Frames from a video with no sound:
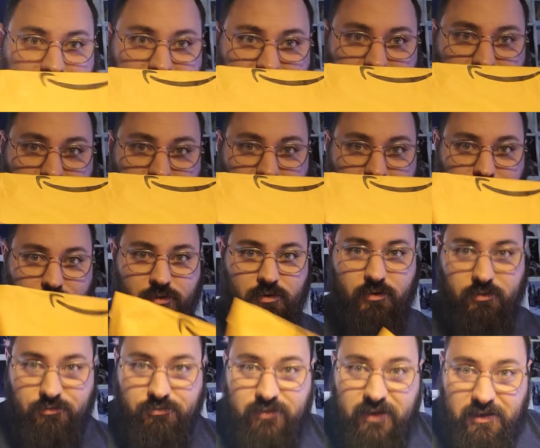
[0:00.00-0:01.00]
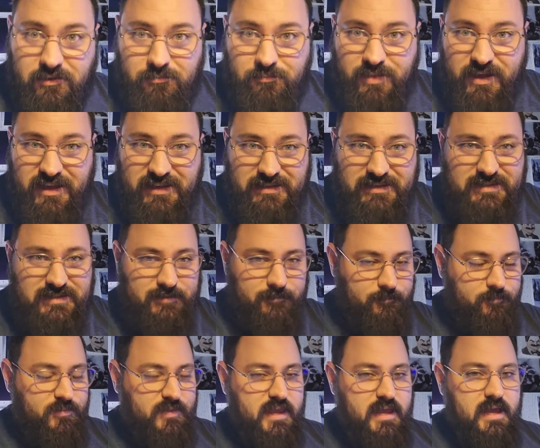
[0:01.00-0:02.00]
two new fountain pens.
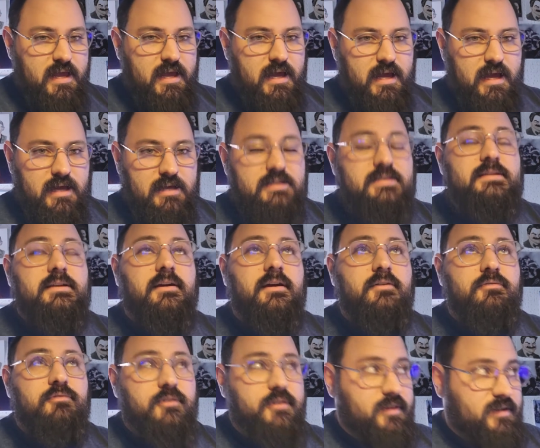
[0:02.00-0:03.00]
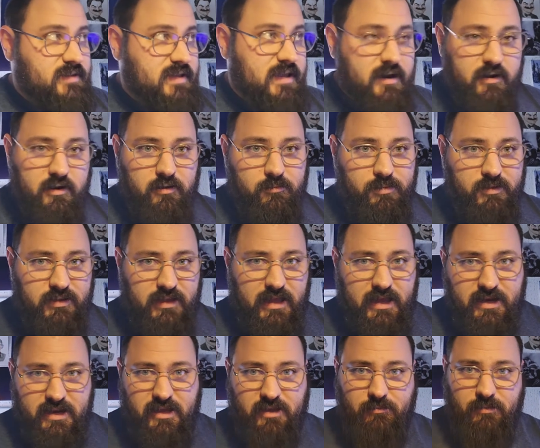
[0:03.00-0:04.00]
Sorry for the terrible
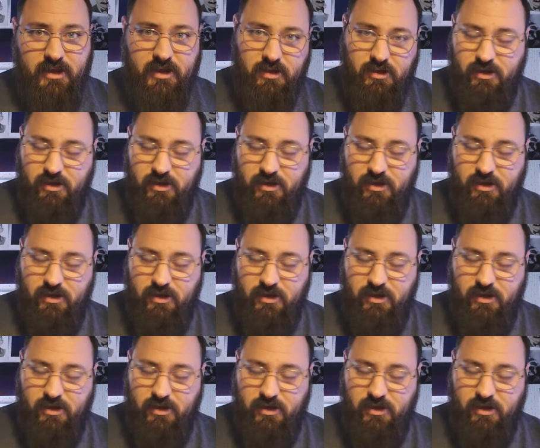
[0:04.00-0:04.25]
lighting in my